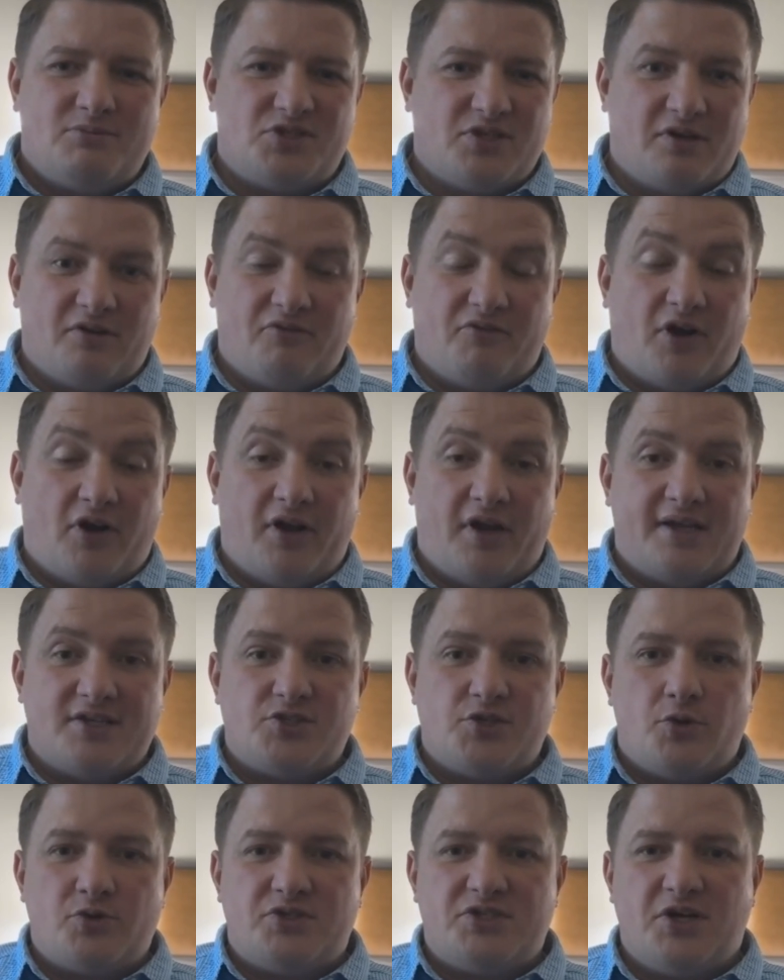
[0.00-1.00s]
It's in a very
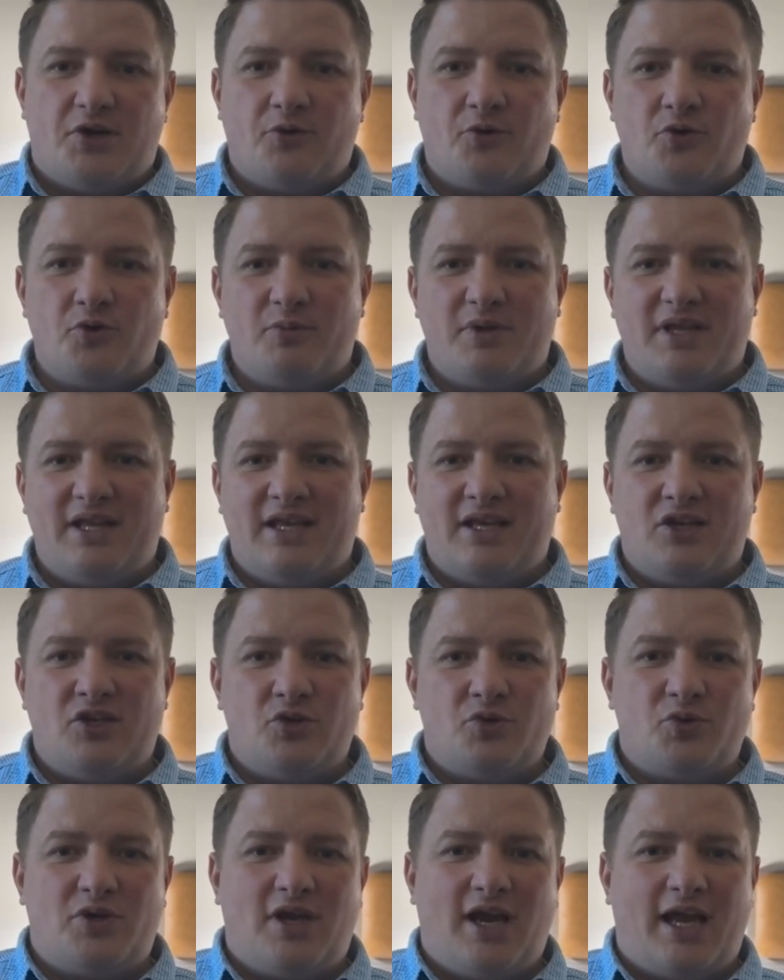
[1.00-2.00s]
nice hotel room in
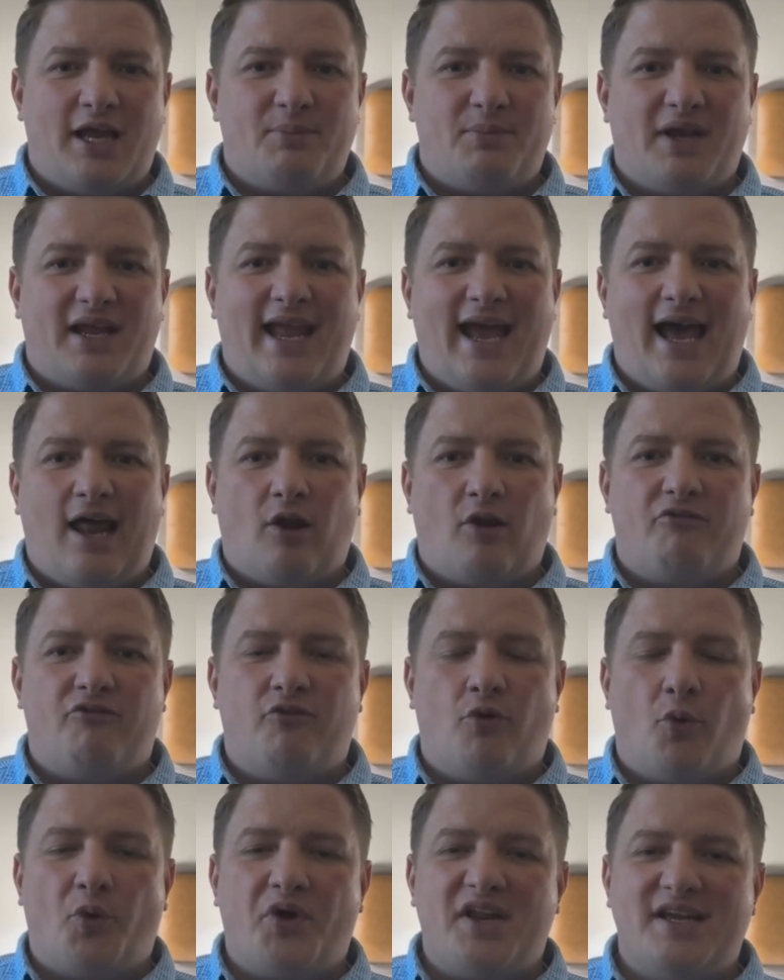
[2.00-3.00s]
Yucaipa,
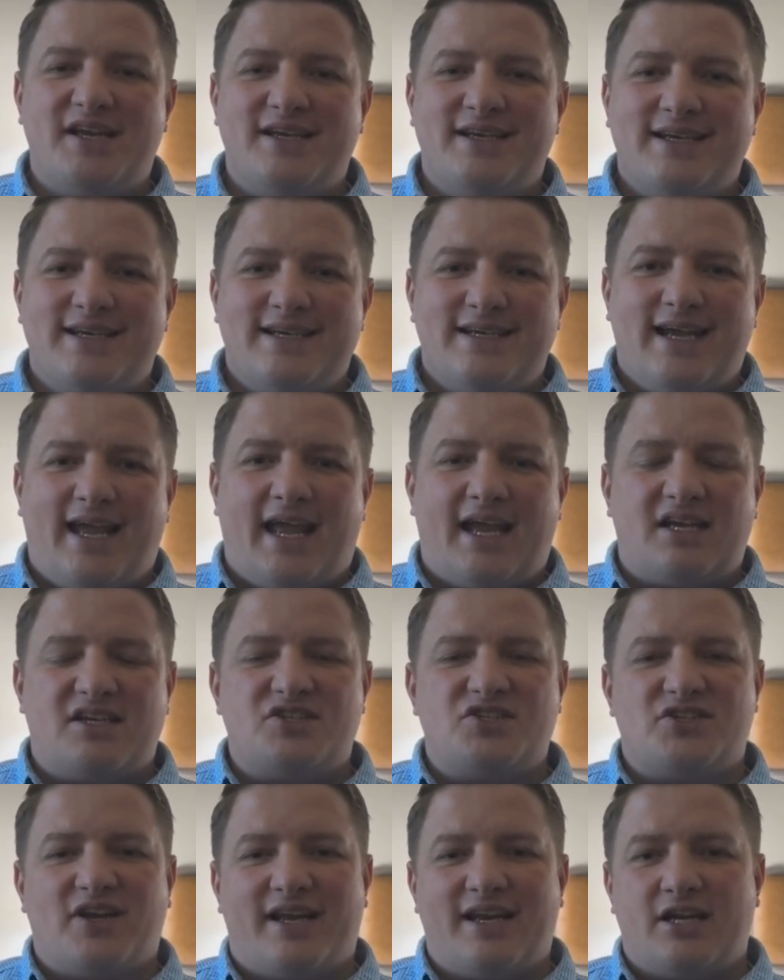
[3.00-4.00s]
California.
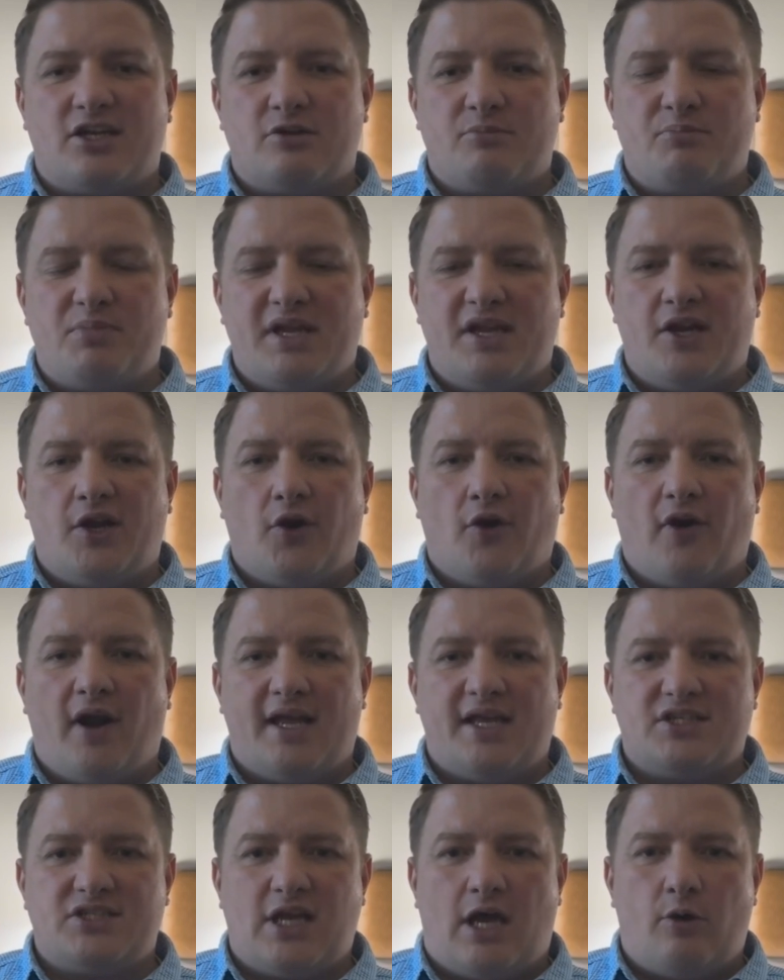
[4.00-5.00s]
Excited to be here
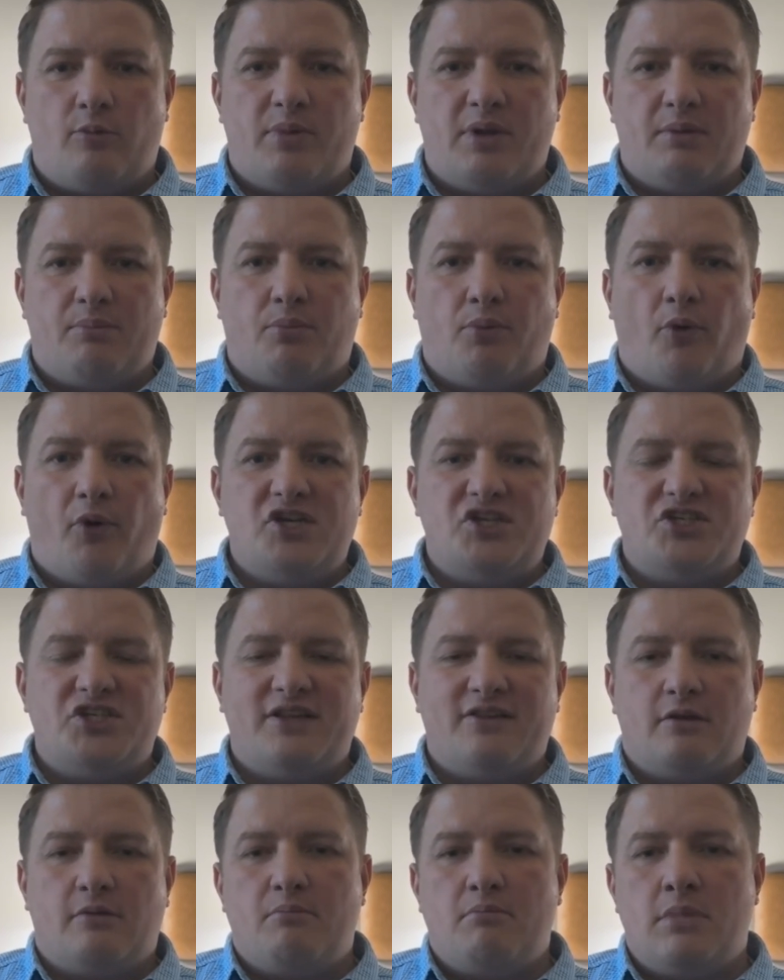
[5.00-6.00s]
as I'll be
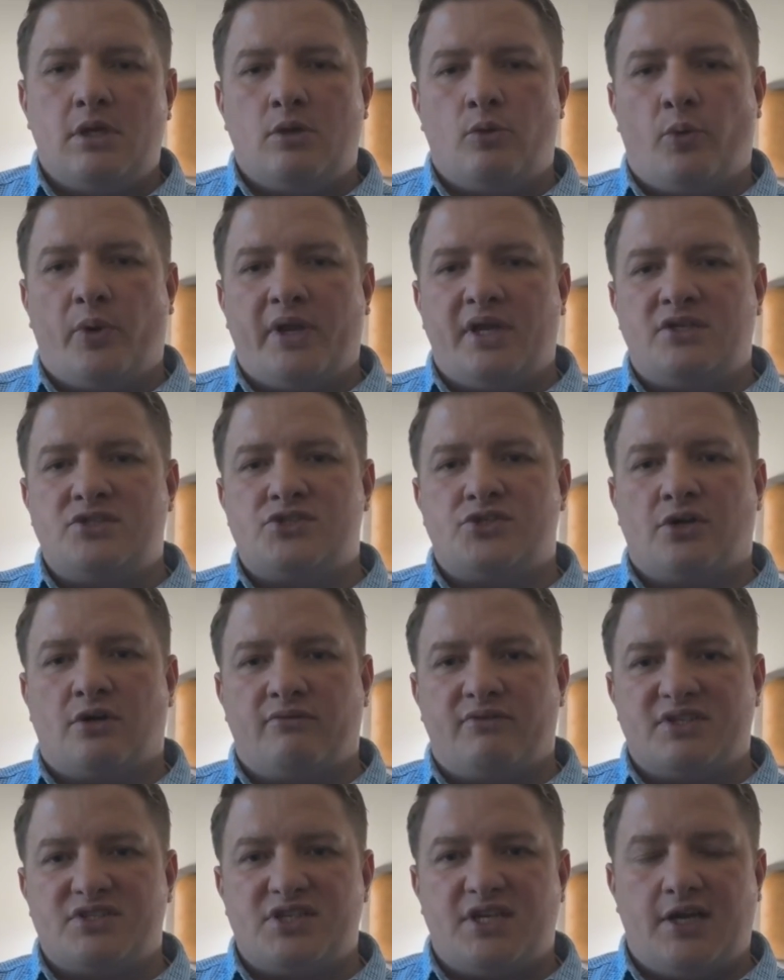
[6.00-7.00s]
preaching the midweek
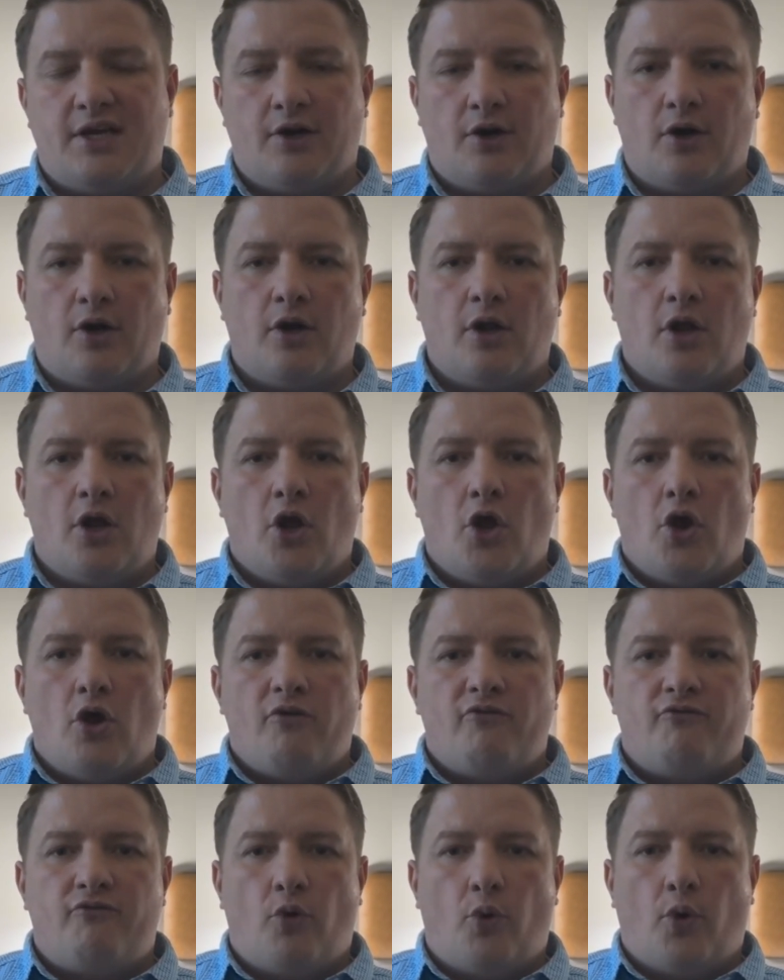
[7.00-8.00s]
service here
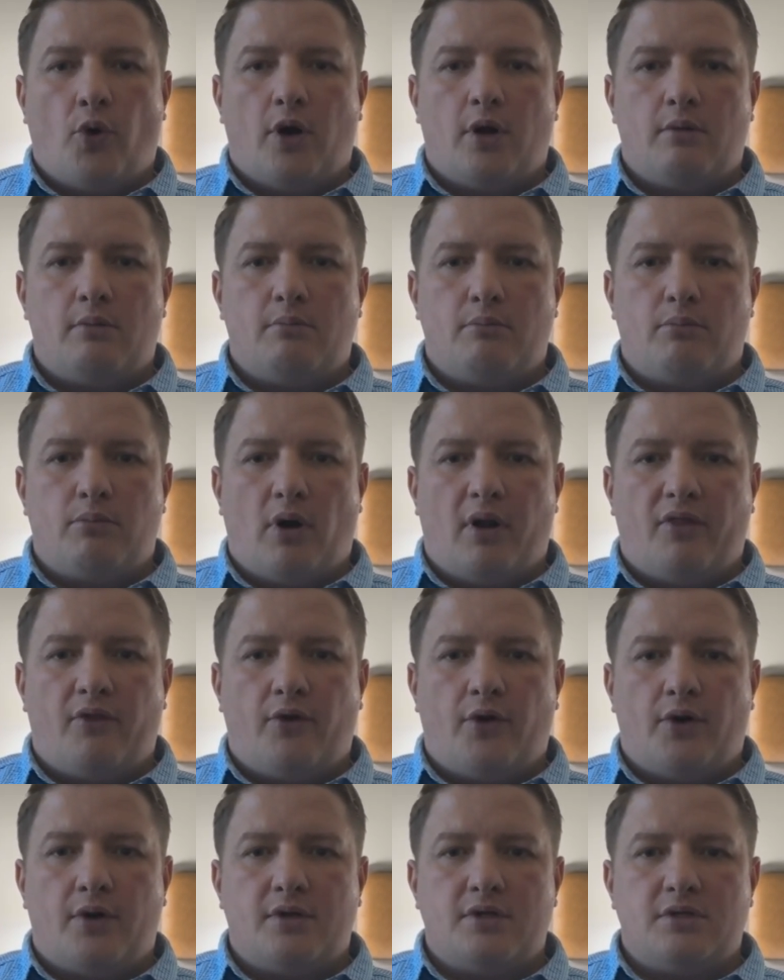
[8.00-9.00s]
for
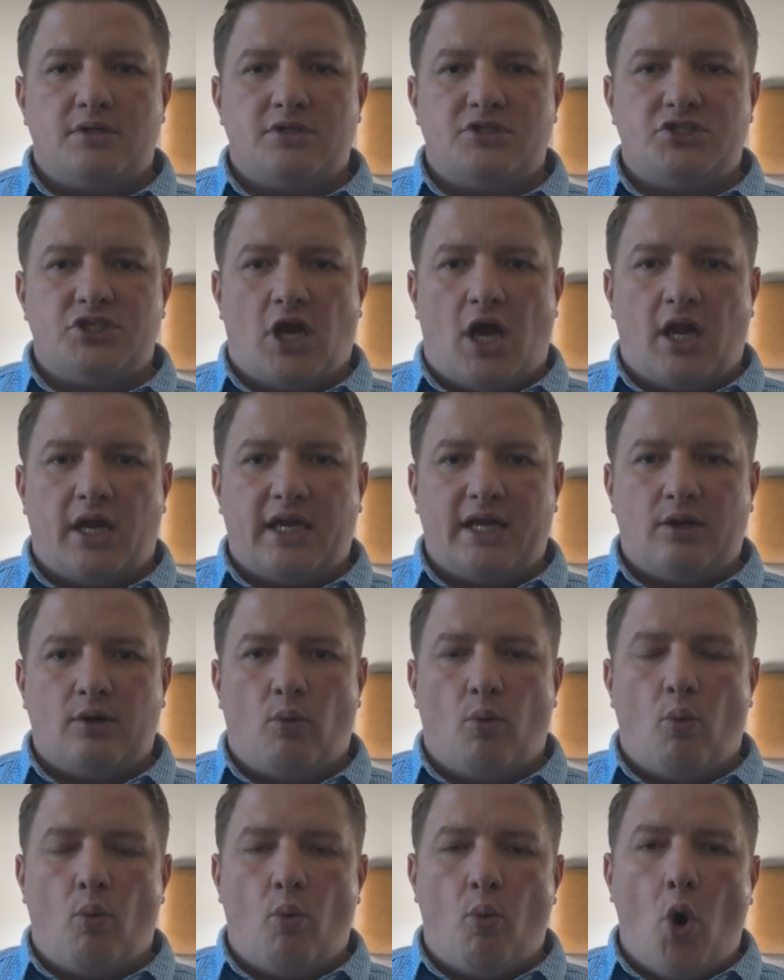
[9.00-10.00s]
Brother Johnny
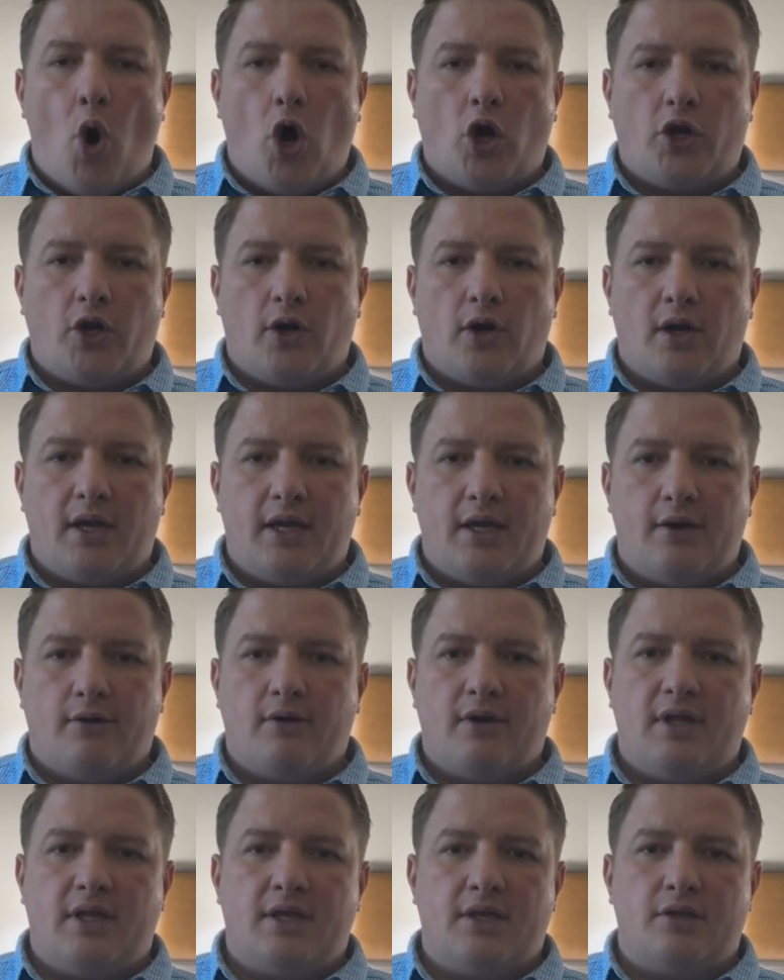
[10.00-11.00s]
Walker
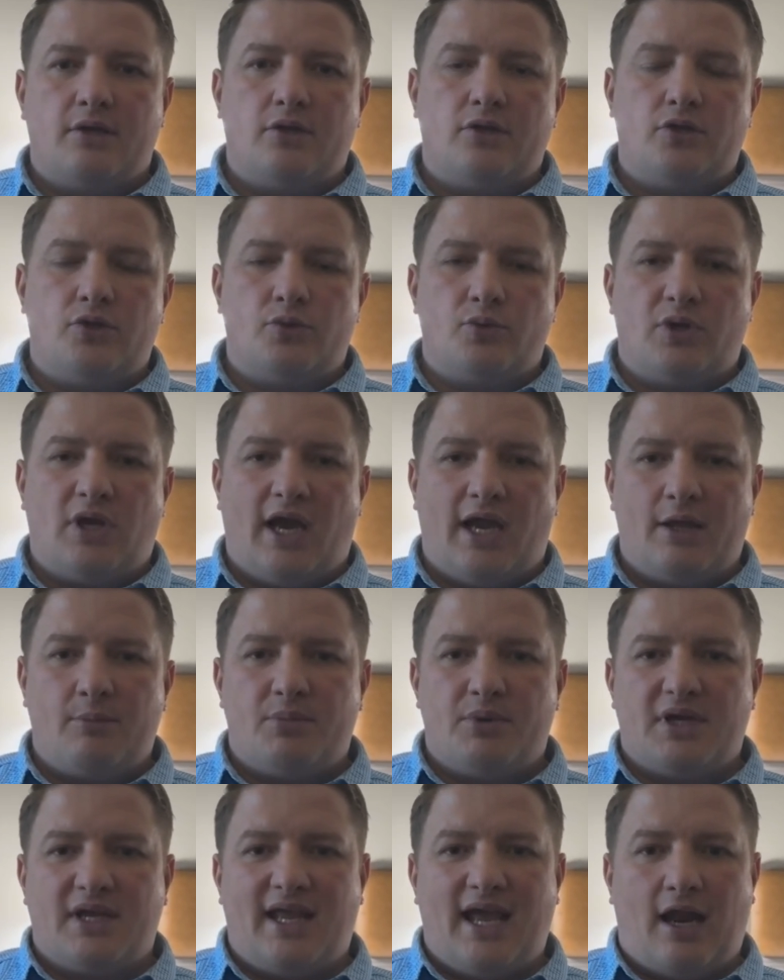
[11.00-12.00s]
here in
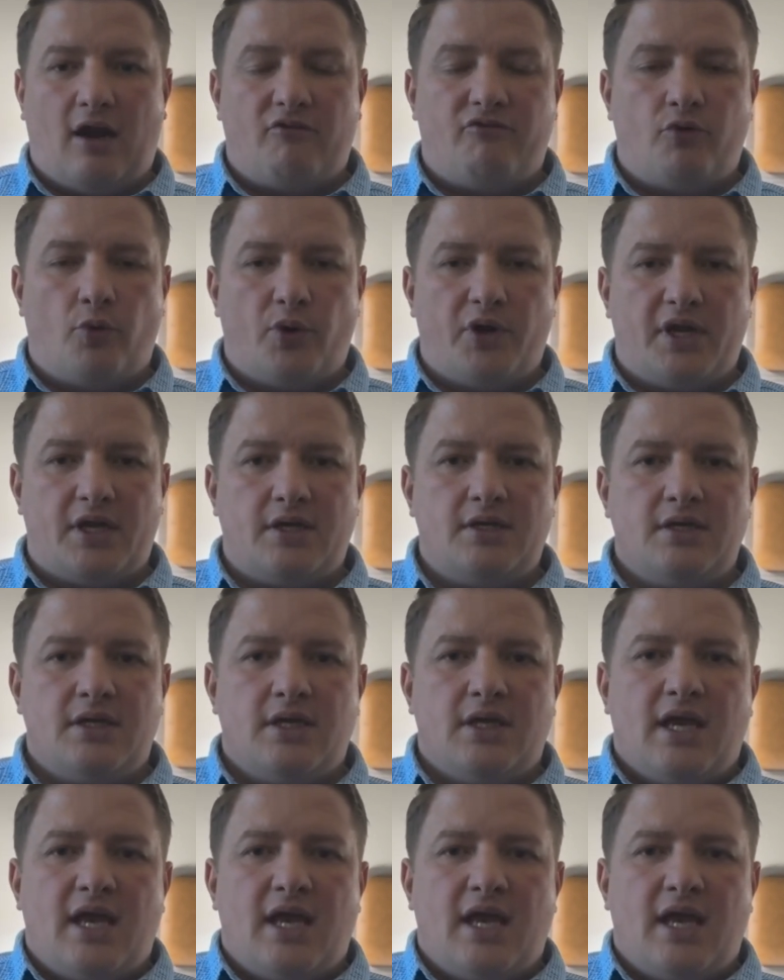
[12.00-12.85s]
Yucaipa, California.